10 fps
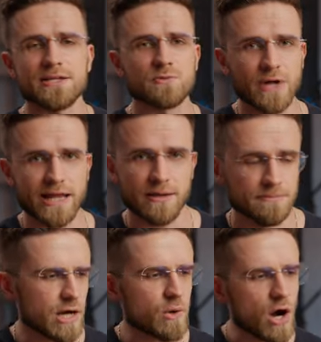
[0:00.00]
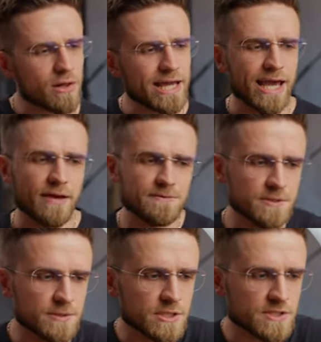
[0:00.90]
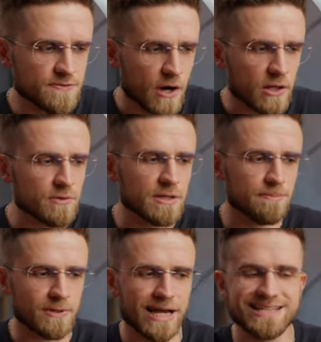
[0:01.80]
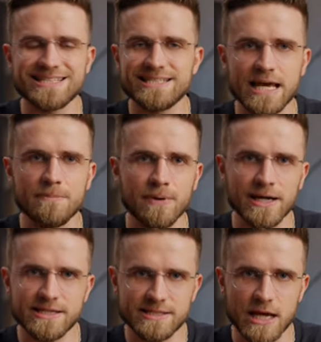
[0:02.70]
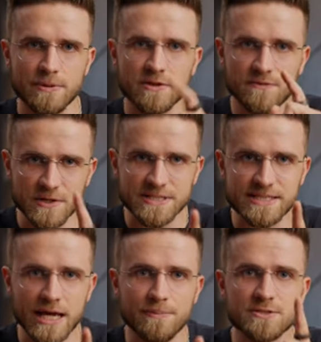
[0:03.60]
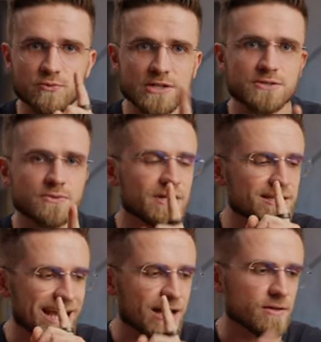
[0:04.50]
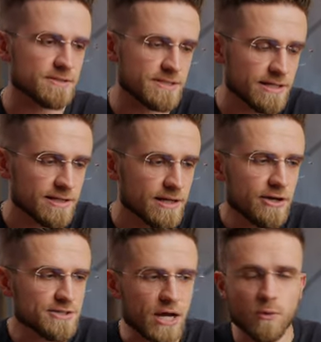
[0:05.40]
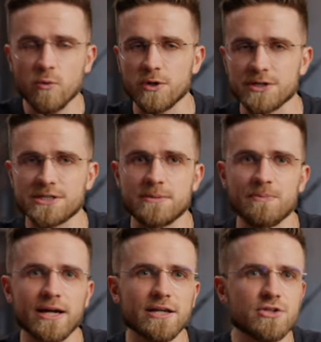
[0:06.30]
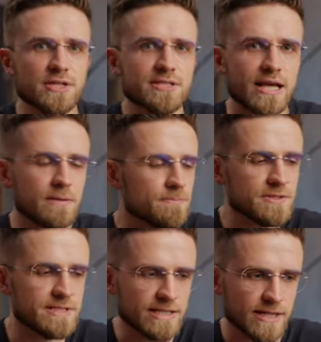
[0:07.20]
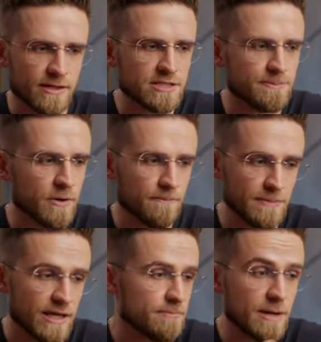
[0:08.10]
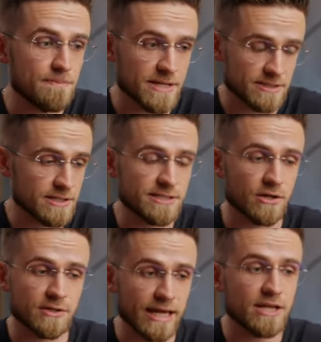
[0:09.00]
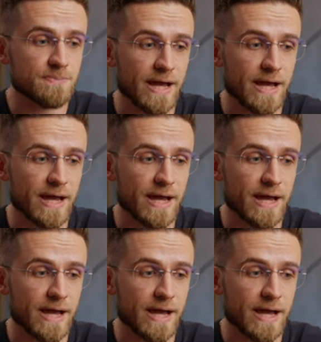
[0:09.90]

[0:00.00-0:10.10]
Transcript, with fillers: is ready. Now all I have to do is follow the plan step by step, and the first step is registering the LLC. Here's how it works. I just input details about me and my business on each